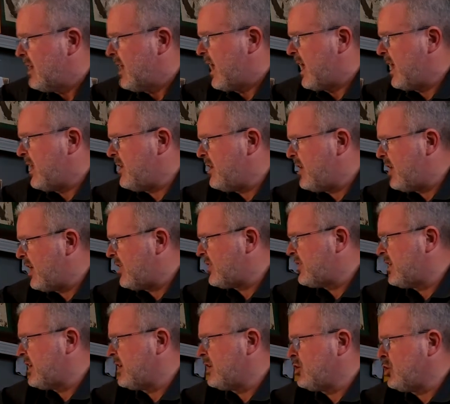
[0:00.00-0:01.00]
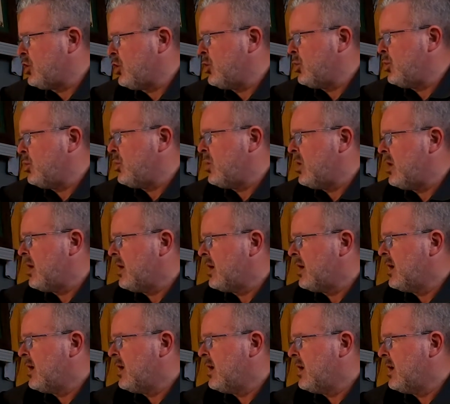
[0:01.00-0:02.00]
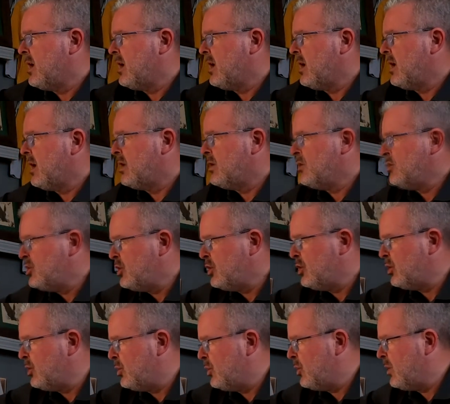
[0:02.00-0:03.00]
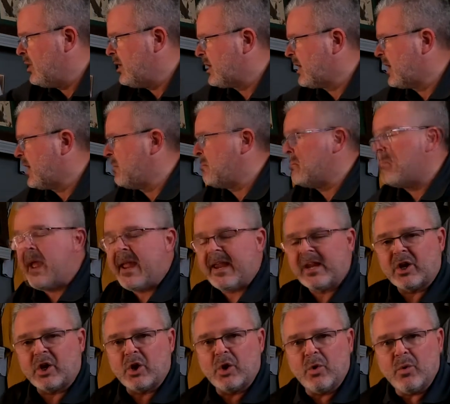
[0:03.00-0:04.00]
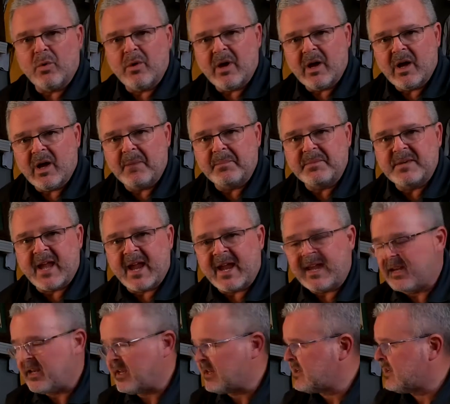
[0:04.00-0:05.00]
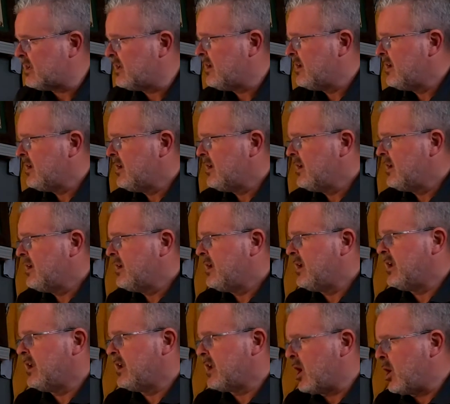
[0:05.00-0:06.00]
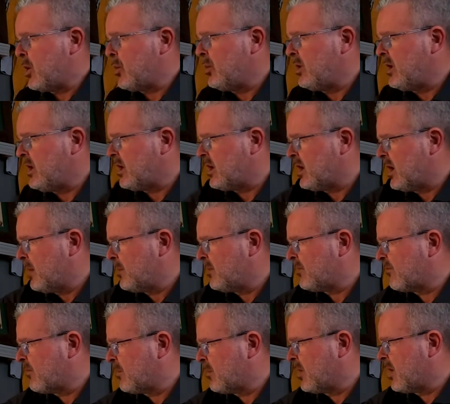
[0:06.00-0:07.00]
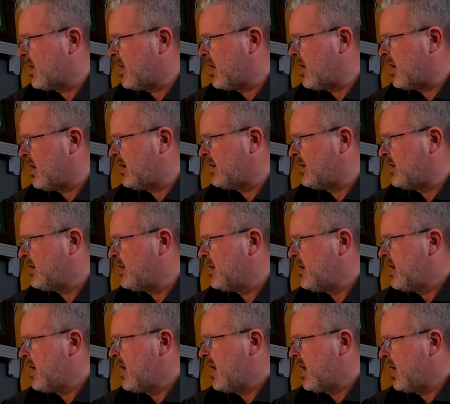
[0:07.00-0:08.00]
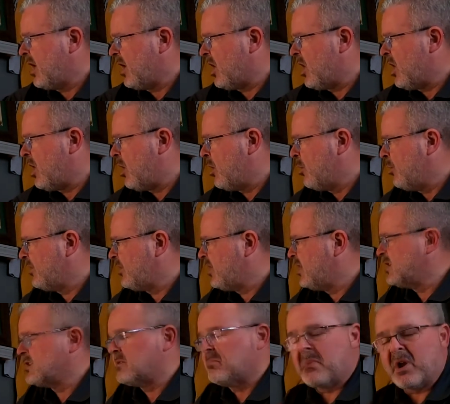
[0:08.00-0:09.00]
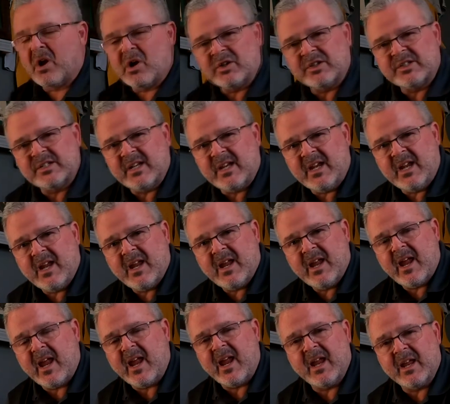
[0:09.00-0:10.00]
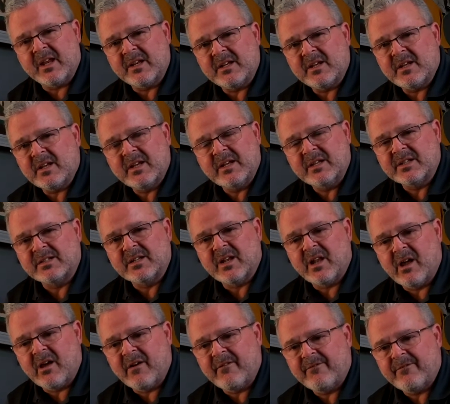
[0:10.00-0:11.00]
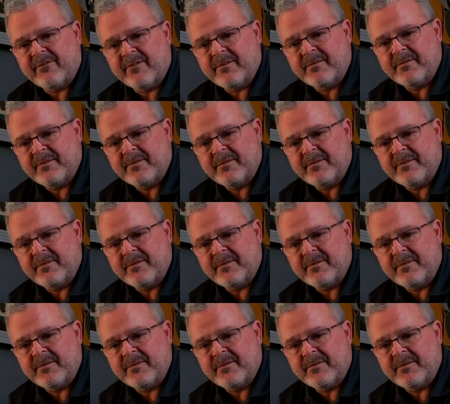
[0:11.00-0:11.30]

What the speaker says: and nothing you do can make you obtain it. It only comes from God, along with His mercy and His love.